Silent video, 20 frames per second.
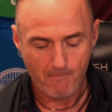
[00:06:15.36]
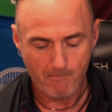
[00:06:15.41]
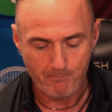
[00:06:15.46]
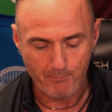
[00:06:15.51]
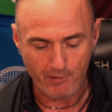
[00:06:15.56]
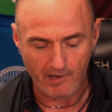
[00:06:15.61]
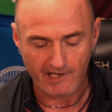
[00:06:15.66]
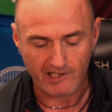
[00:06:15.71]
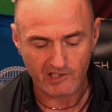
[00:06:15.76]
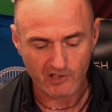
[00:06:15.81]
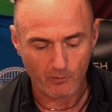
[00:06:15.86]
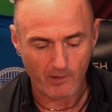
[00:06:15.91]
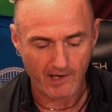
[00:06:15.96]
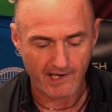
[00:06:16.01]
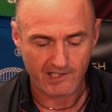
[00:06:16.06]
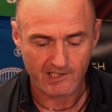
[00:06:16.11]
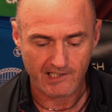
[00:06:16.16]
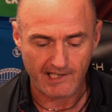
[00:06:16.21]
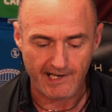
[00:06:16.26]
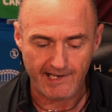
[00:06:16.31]
but it's the way
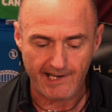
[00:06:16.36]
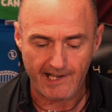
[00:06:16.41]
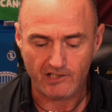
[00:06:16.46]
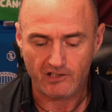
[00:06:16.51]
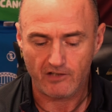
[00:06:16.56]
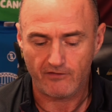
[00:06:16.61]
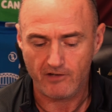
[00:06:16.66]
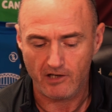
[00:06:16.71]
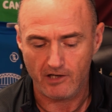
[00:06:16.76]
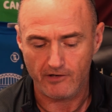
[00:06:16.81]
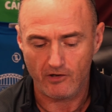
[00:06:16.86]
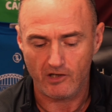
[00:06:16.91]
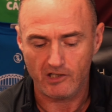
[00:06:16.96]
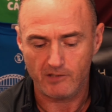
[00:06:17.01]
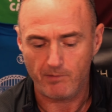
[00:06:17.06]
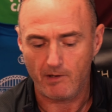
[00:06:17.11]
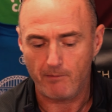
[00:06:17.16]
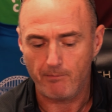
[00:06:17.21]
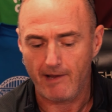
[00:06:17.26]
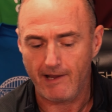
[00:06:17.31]
it's laid out. So I've got a nice
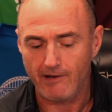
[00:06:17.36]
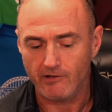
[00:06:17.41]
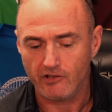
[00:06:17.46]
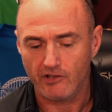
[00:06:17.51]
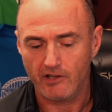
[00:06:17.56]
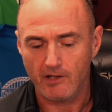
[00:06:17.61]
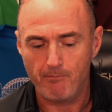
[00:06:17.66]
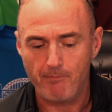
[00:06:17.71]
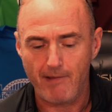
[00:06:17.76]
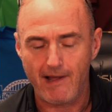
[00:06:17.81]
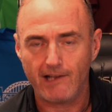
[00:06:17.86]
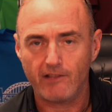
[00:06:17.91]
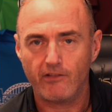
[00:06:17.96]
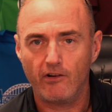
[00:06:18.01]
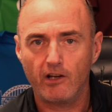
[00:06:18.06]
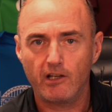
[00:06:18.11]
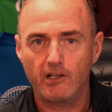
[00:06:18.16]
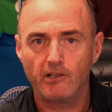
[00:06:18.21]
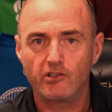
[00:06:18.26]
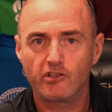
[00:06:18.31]
big pouch on the back that
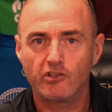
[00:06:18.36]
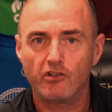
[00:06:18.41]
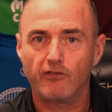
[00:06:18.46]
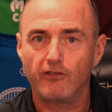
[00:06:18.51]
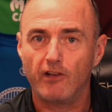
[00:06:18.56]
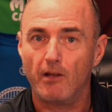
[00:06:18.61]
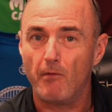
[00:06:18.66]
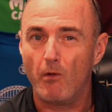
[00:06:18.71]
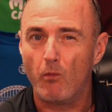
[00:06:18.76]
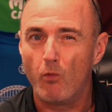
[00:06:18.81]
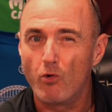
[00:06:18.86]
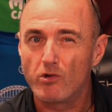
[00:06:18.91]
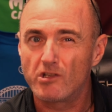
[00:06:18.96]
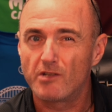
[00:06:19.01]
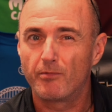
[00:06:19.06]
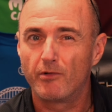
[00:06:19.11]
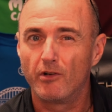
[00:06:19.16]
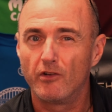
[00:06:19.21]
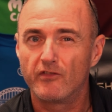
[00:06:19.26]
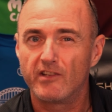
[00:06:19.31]
I can stuff like my
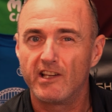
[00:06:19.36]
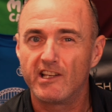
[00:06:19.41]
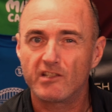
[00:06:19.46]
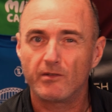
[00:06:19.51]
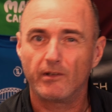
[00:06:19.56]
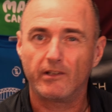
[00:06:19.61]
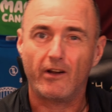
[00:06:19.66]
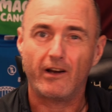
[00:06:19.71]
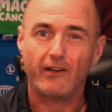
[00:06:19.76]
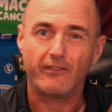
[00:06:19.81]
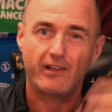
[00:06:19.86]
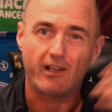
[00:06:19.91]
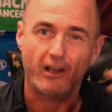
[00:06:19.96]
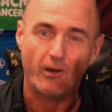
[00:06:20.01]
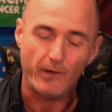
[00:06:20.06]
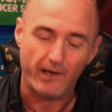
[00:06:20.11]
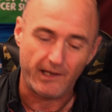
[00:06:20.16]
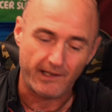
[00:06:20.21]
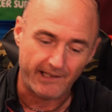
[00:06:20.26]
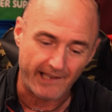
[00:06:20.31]
waterproofs in, so I don't have to
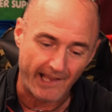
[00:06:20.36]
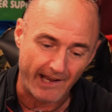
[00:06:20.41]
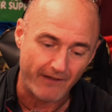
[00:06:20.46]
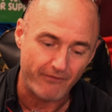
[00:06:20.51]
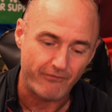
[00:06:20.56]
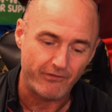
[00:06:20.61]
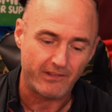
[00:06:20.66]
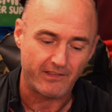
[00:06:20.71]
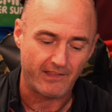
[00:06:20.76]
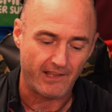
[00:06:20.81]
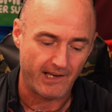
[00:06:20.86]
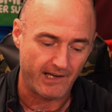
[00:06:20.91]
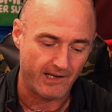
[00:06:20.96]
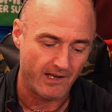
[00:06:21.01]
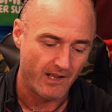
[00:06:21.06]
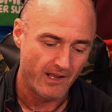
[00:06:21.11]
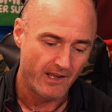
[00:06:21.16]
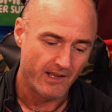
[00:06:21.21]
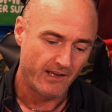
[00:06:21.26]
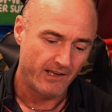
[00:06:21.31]
go in and get everything.
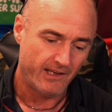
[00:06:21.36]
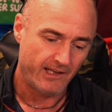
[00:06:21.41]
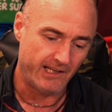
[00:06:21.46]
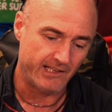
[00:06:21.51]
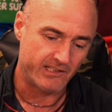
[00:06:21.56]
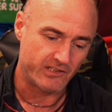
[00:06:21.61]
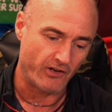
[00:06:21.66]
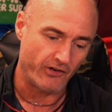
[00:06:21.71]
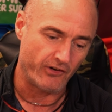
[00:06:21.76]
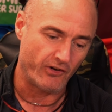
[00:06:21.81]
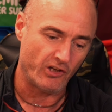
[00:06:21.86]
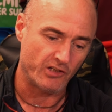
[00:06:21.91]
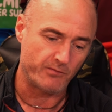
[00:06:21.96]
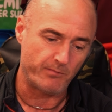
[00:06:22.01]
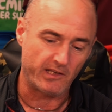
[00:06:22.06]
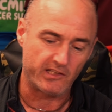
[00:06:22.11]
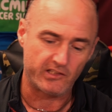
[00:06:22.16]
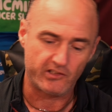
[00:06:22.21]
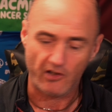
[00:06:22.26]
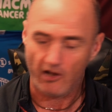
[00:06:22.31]
It's got nice
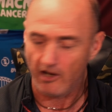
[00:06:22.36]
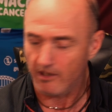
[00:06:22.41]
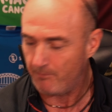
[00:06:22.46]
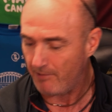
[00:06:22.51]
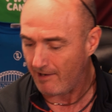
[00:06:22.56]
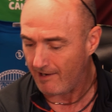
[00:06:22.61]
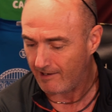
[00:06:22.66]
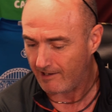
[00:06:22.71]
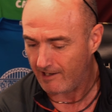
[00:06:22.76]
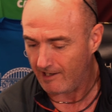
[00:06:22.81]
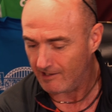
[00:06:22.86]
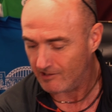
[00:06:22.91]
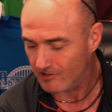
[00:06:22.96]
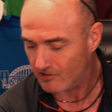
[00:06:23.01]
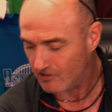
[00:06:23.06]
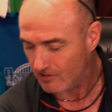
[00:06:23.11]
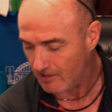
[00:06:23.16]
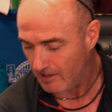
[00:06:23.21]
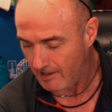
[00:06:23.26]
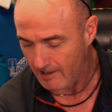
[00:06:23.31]
big side
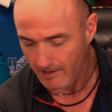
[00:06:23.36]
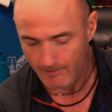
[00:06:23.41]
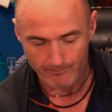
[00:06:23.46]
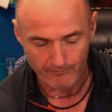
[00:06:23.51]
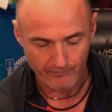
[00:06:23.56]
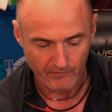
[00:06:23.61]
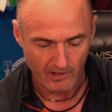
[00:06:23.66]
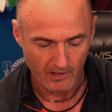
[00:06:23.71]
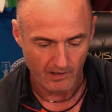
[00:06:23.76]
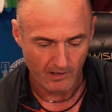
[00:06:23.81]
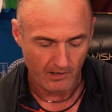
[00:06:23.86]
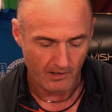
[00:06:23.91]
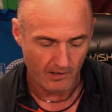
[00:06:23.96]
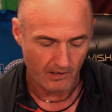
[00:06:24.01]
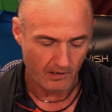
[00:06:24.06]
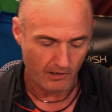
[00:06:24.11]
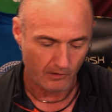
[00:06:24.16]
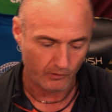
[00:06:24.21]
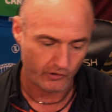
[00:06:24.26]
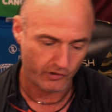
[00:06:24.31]
pockets.
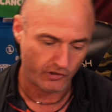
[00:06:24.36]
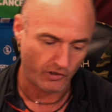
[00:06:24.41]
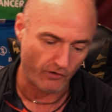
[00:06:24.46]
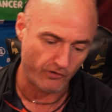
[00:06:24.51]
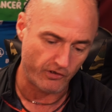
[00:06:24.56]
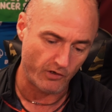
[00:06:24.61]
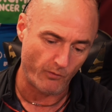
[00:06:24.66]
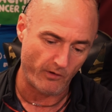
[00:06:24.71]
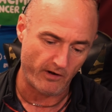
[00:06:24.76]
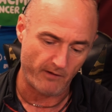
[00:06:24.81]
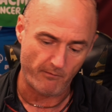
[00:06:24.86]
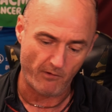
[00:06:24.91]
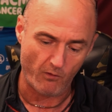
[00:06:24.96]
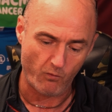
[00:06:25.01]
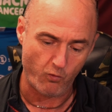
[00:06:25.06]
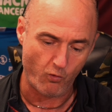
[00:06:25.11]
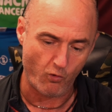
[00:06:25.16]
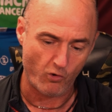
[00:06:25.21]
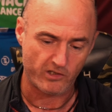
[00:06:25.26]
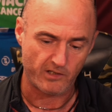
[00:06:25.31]
I'll show you one of my
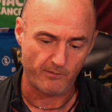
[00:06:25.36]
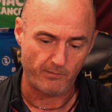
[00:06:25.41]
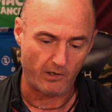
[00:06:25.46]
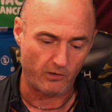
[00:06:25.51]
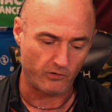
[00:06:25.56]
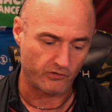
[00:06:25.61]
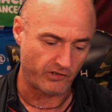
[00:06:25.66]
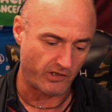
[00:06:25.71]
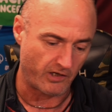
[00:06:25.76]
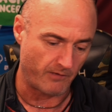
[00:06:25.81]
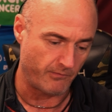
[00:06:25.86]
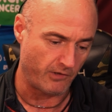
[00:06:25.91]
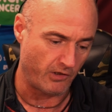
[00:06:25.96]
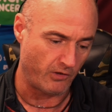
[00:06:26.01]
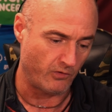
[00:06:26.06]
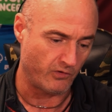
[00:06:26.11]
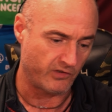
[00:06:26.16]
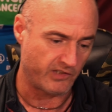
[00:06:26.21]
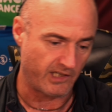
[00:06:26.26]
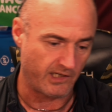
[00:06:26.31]
water bottles that I'm
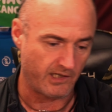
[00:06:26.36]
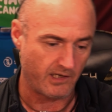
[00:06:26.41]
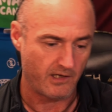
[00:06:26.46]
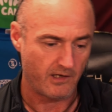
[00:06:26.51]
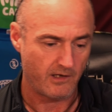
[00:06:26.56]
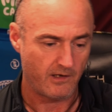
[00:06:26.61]
using